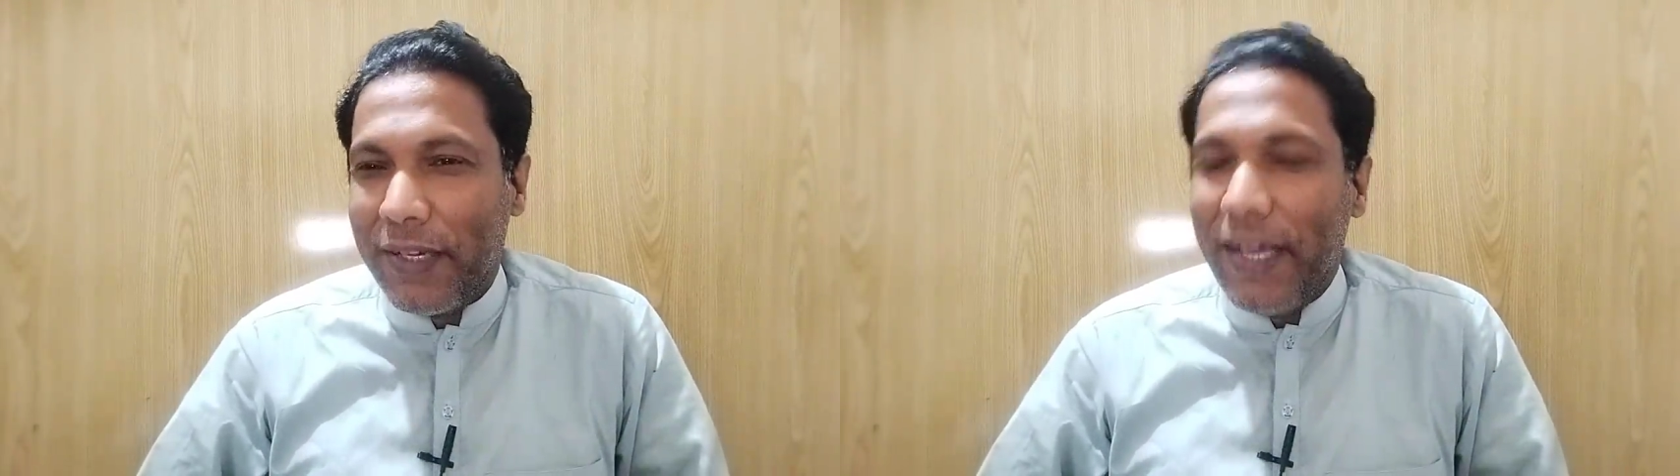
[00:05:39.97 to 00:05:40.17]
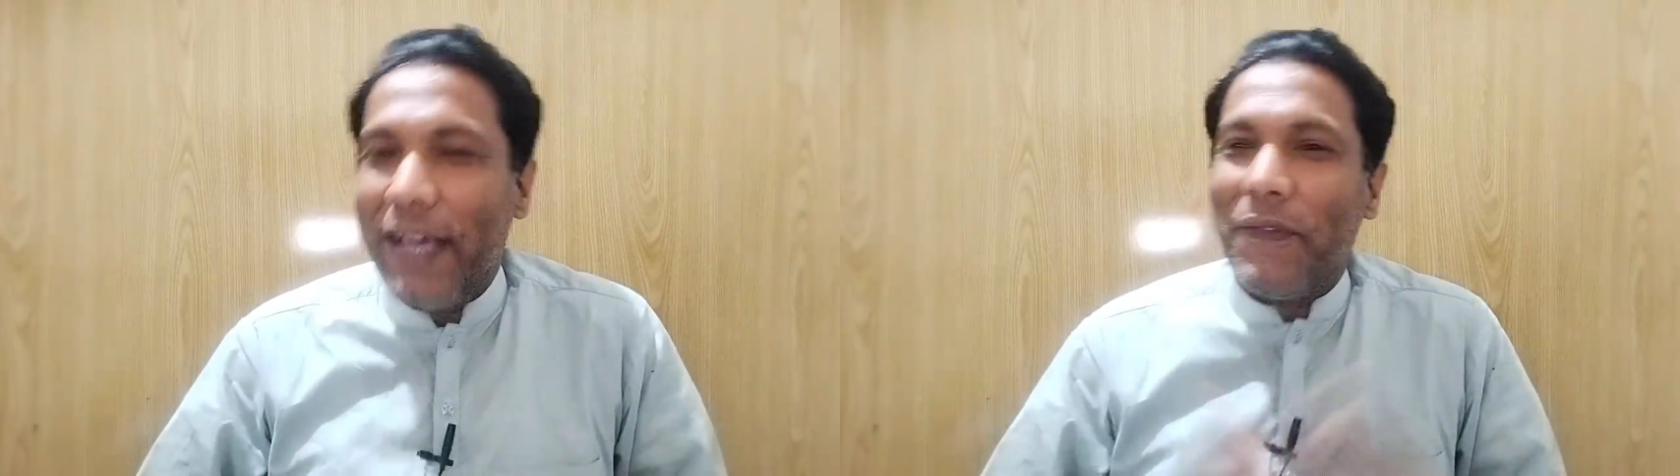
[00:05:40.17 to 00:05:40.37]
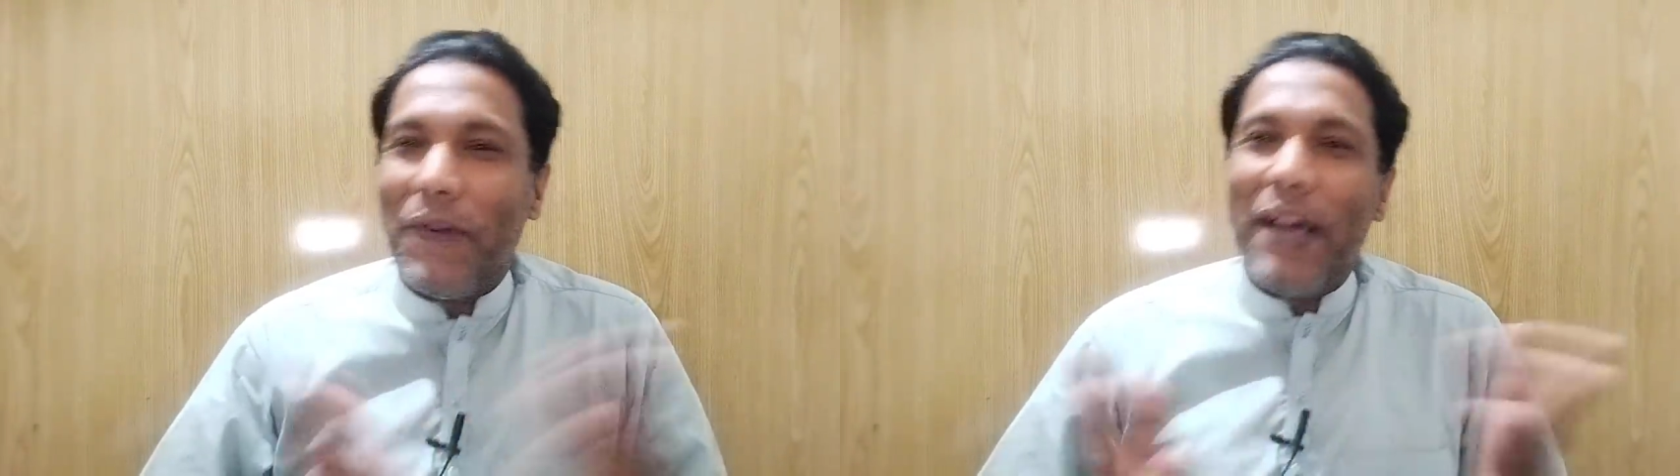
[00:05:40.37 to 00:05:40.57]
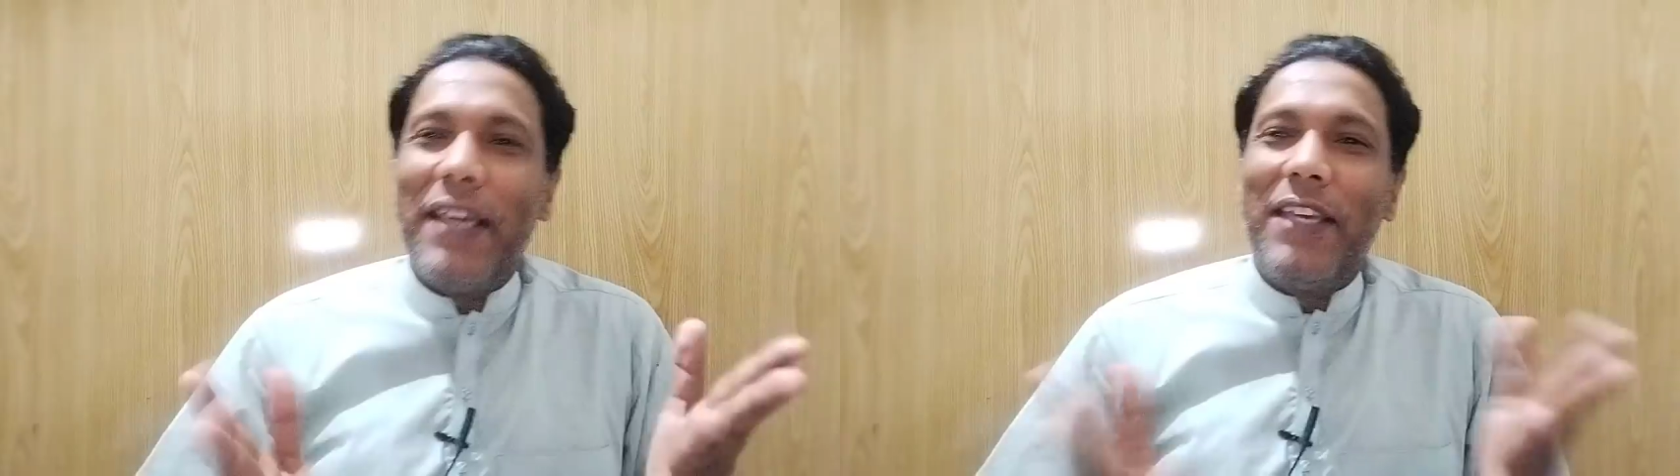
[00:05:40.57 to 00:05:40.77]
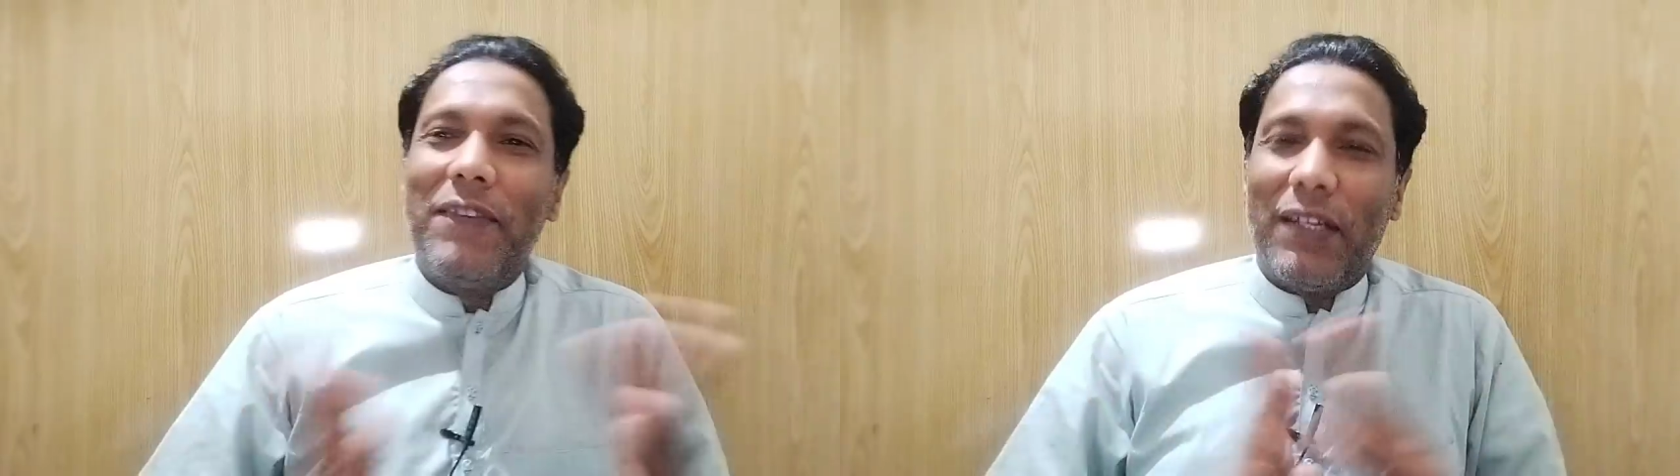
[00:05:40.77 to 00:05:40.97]
And
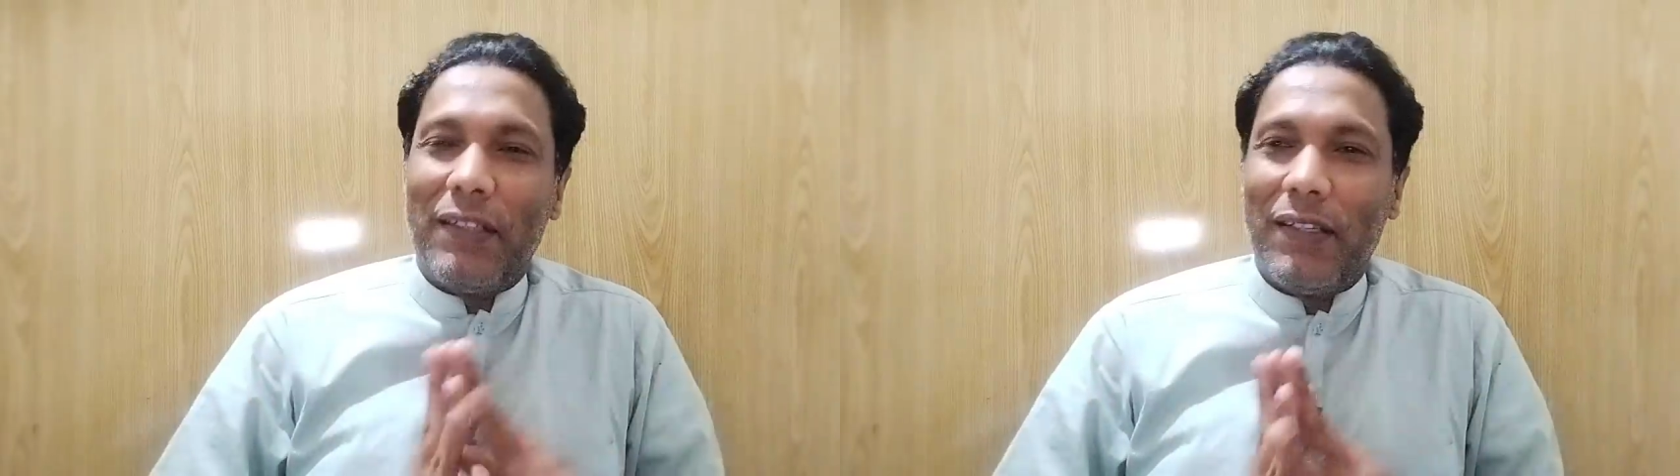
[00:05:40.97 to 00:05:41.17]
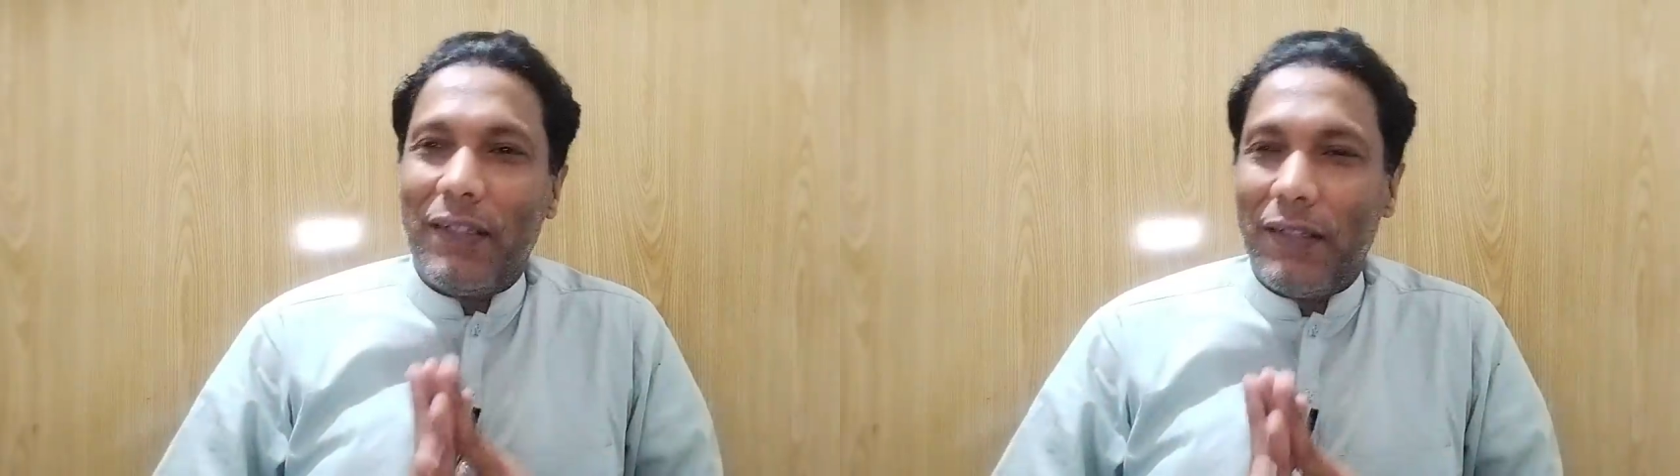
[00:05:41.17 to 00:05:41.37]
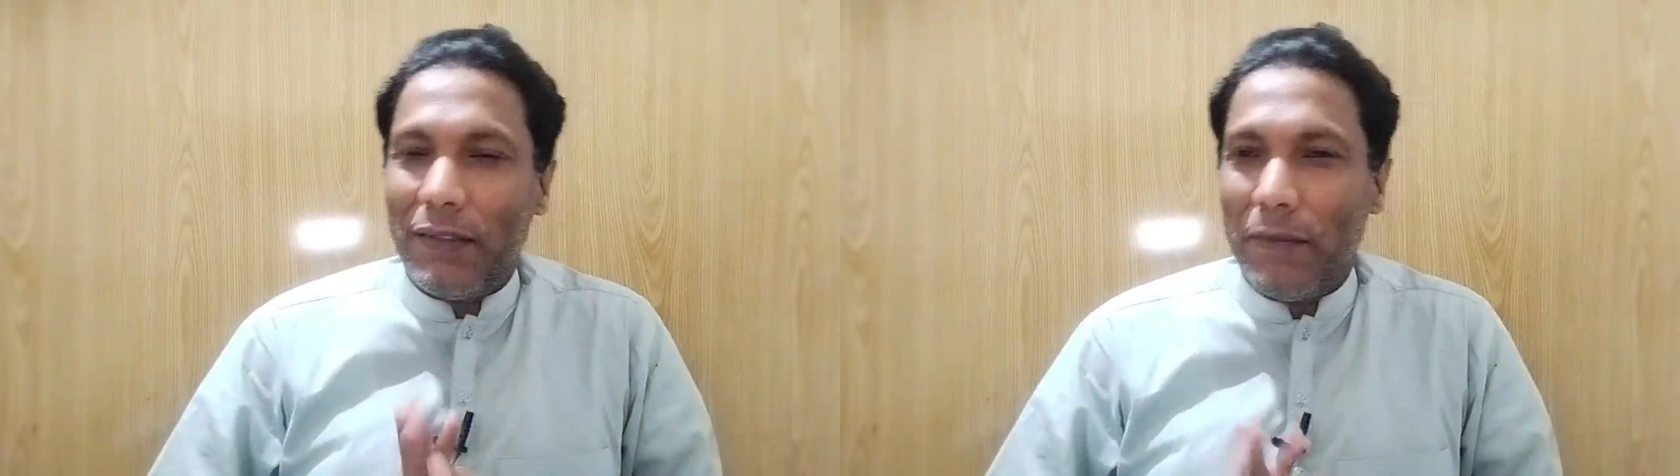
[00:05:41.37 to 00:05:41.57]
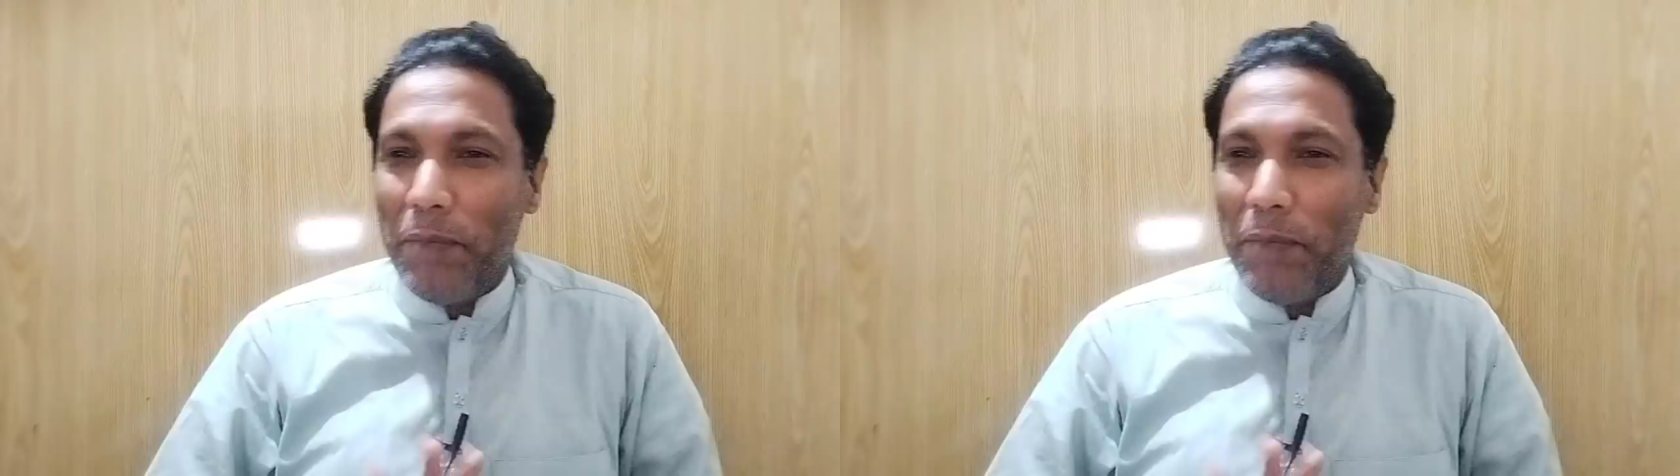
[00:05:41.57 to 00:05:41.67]
five other